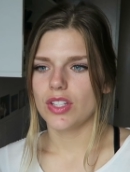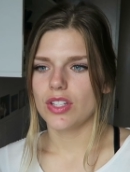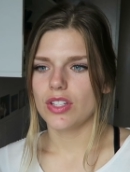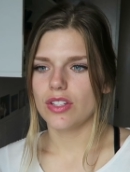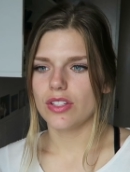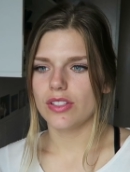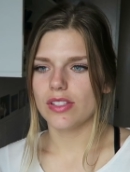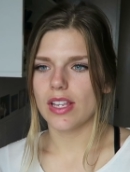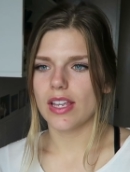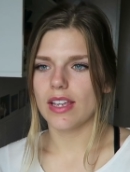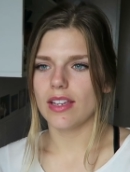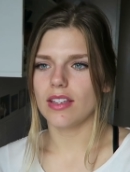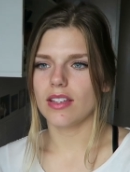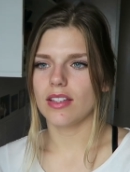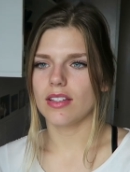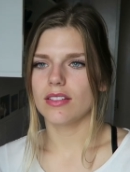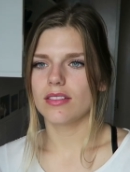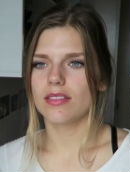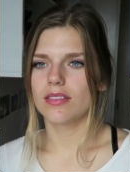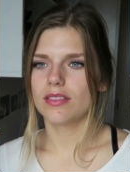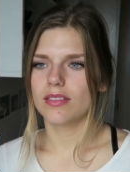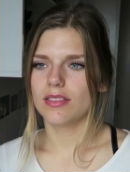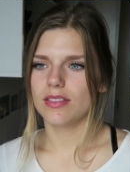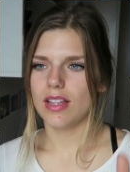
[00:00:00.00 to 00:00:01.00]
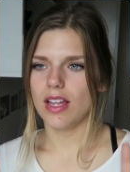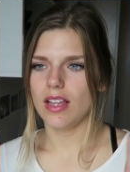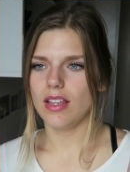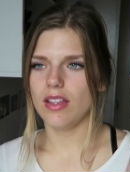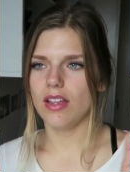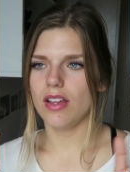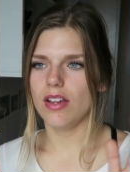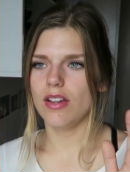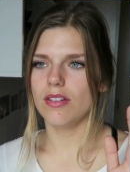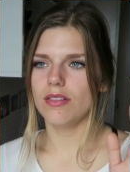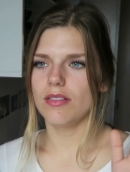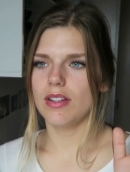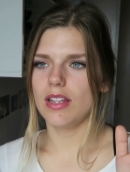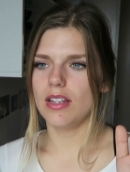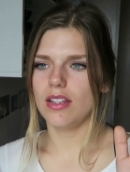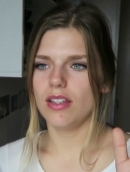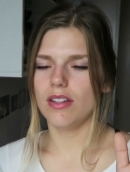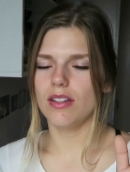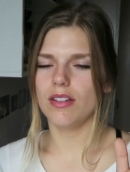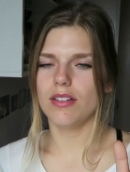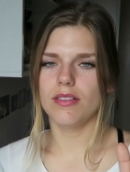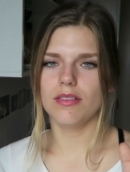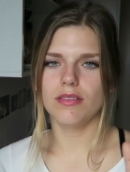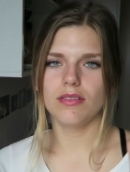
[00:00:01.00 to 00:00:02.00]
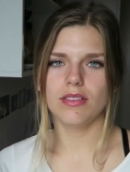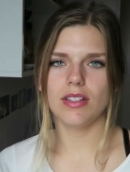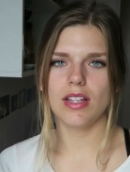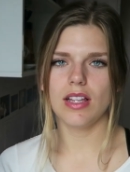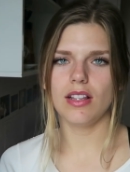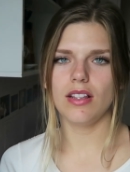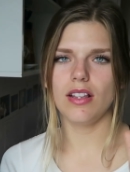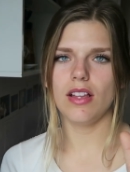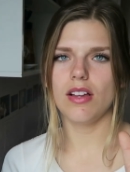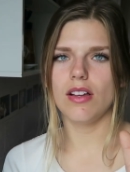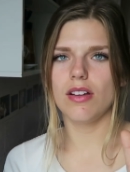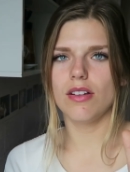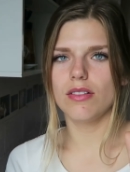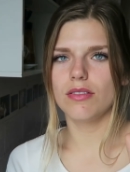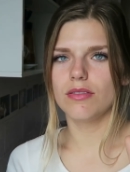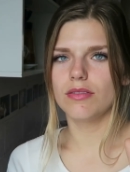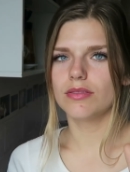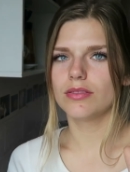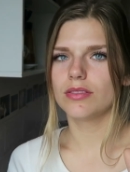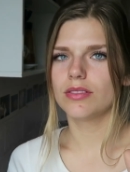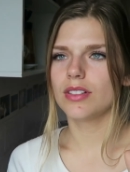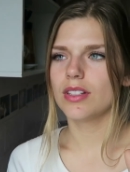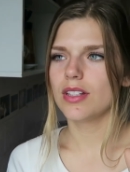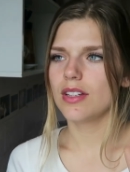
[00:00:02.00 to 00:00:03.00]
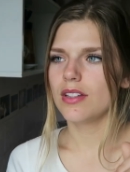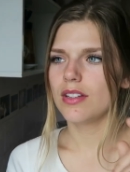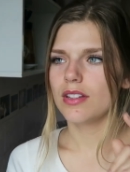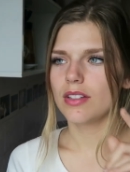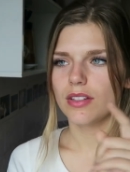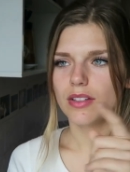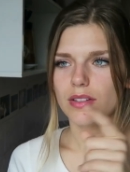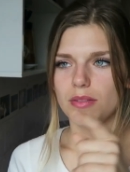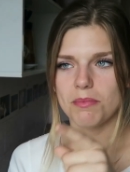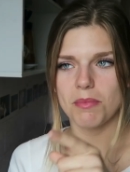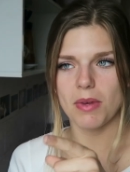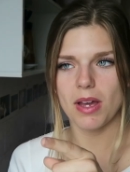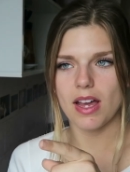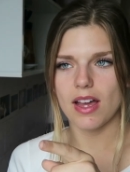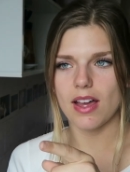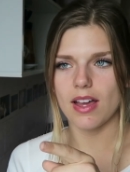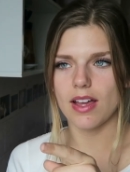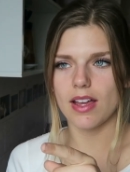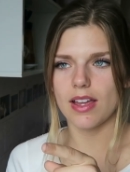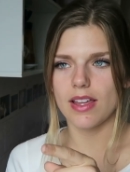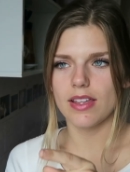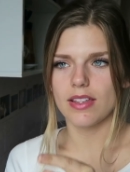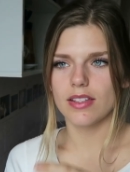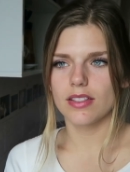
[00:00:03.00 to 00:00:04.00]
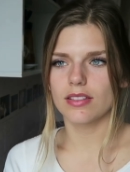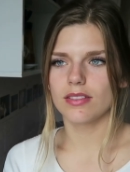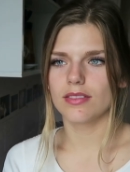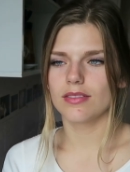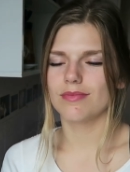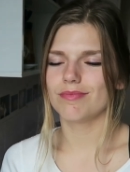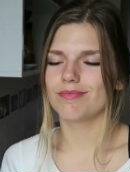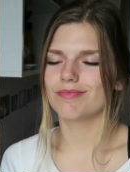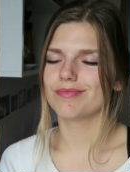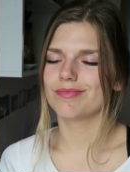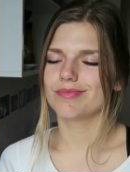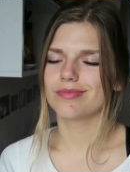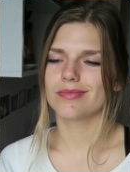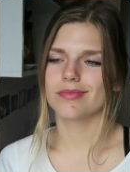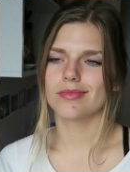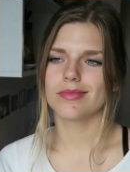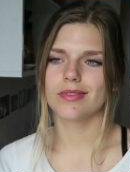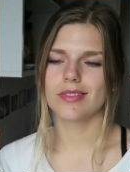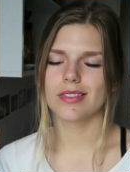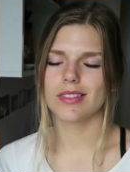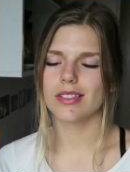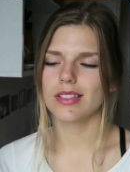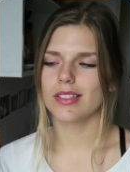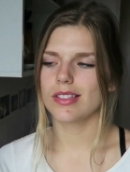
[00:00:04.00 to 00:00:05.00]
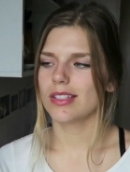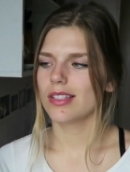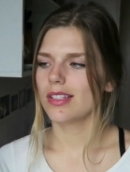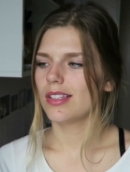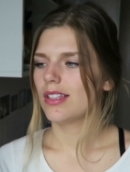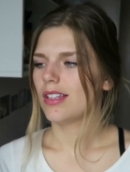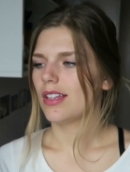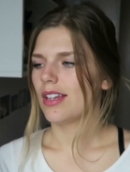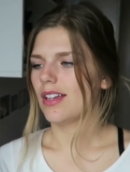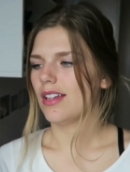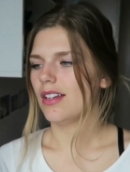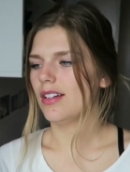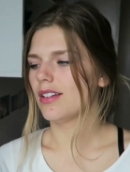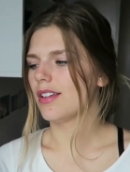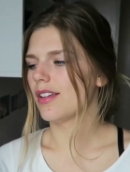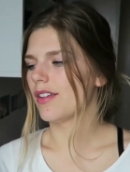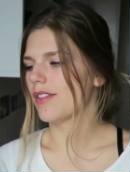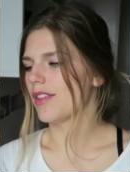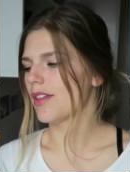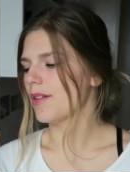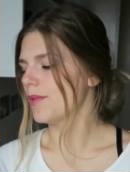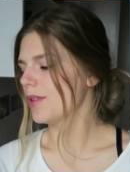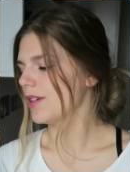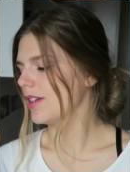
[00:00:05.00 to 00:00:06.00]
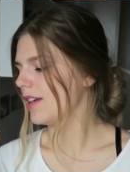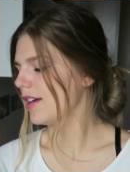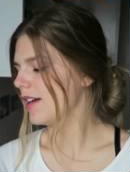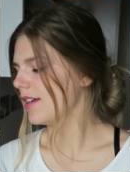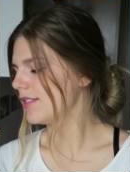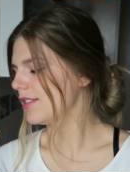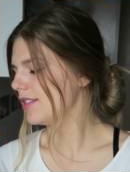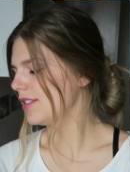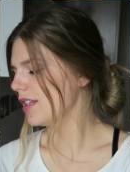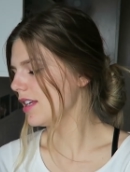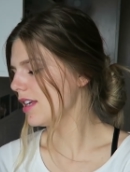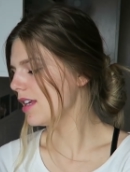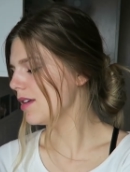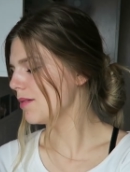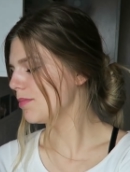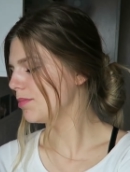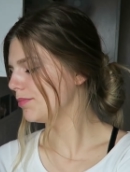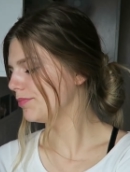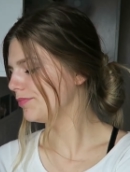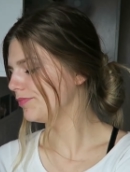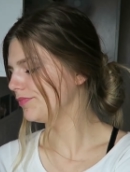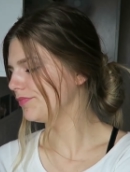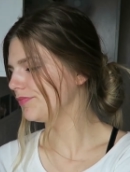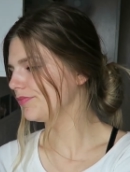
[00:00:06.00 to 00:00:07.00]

She's like, hello, hello, hello, goodbye. I don't know, that one cuts deep.